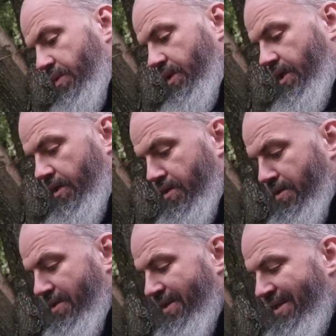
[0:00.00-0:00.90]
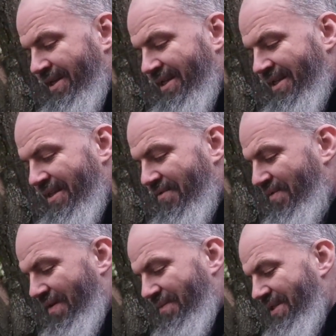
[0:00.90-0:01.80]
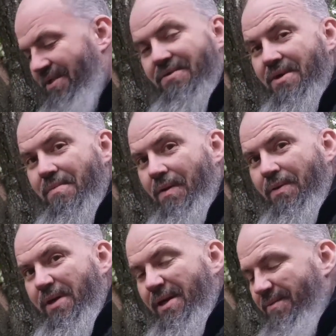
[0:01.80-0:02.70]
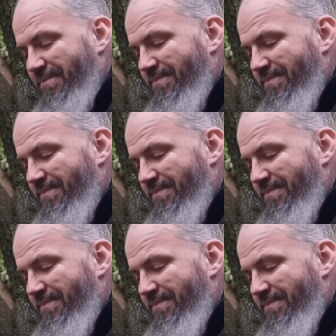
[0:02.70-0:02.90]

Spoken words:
but the family don't come out here.